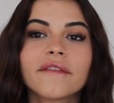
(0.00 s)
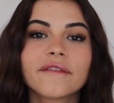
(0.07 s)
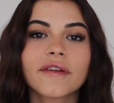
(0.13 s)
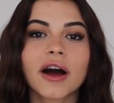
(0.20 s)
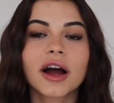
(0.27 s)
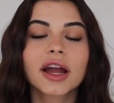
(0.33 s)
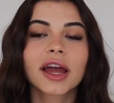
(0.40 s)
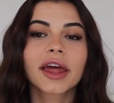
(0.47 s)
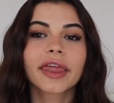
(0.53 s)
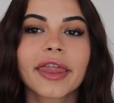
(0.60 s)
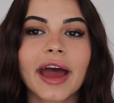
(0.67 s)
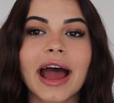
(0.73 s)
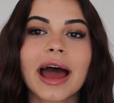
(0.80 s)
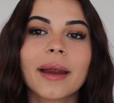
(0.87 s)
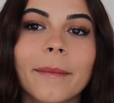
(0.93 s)
Fuck
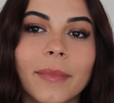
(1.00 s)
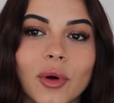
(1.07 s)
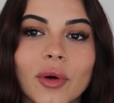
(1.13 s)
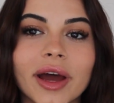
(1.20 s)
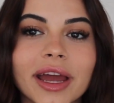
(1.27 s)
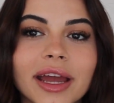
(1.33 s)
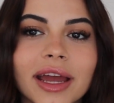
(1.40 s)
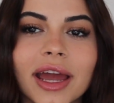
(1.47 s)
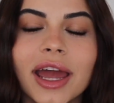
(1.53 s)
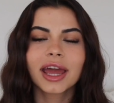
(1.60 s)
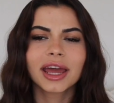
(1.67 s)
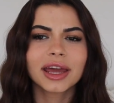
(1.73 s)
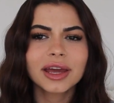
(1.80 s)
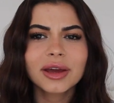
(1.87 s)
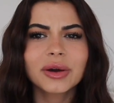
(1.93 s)
that boy.
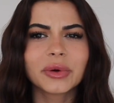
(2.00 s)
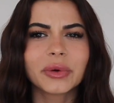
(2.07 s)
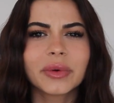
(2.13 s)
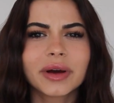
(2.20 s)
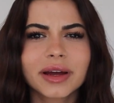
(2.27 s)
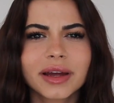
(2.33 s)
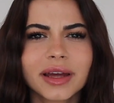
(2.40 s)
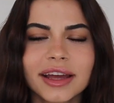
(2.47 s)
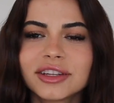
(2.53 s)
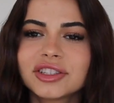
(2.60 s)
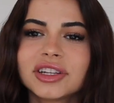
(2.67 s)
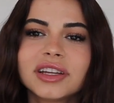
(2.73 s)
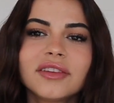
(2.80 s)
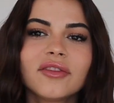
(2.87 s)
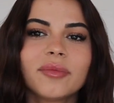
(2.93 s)
Ew. It
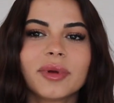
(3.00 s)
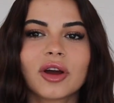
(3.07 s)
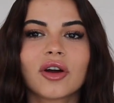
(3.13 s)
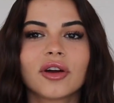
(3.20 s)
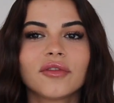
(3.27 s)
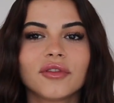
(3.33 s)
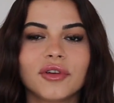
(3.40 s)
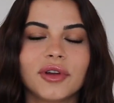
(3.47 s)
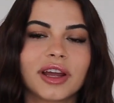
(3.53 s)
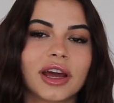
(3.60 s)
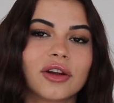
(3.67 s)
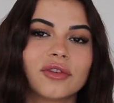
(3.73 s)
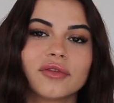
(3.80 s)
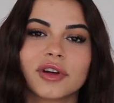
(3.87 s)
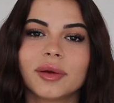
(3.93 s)
shouldn't even be hard for you to
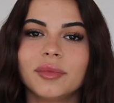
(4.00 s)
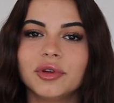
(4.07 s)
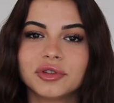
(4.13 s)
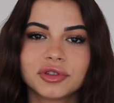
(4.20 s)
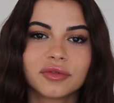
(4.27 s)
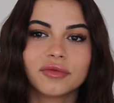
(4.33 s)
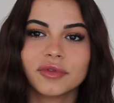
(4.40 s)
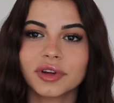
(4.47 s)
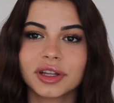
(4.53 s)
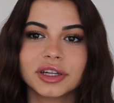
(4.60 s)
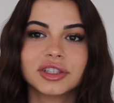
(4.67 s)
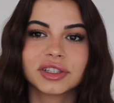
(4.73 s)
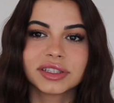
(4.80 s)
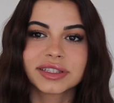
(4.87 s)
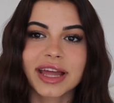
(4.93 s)
get over him. You should really
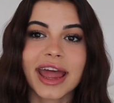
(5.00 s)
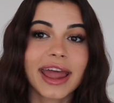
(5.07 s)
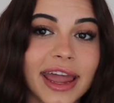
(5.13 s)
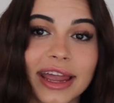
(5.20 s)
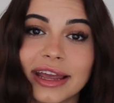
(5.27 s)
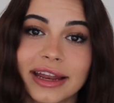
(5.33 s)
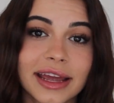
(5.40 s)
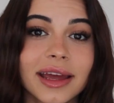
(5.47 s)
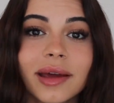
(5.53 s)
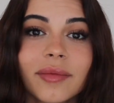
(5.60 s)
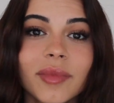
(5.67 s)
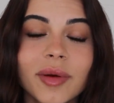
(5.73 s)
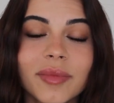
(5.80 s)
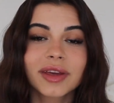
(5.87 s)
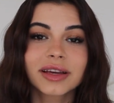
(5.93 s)
just hate
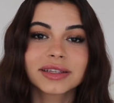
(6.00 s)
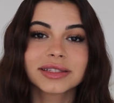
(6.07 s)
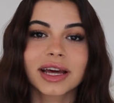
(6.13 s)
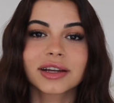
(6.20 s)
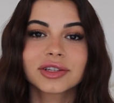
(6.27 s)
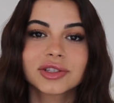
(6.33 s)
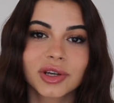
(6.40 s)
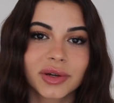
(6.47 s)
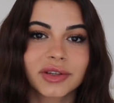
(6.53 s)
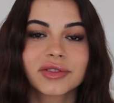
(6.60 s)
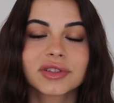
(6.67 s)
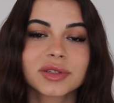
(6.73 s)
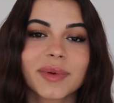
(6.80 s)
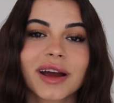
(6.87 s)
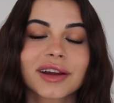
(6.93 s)
him, because that is so
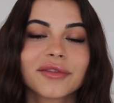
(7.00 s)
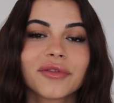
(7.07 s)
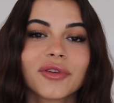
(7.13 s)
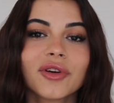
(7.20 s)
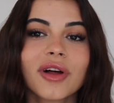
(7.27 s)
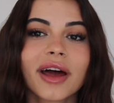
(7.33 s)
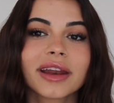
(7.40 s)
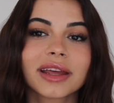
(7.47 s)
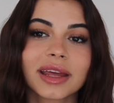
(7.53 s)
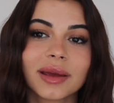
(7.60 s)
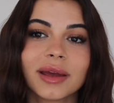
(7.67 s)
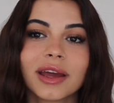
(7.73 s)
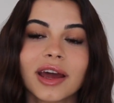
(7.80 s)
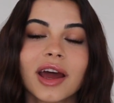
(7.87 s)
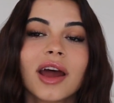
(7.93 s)
disrespectful, and
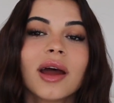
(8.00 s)
he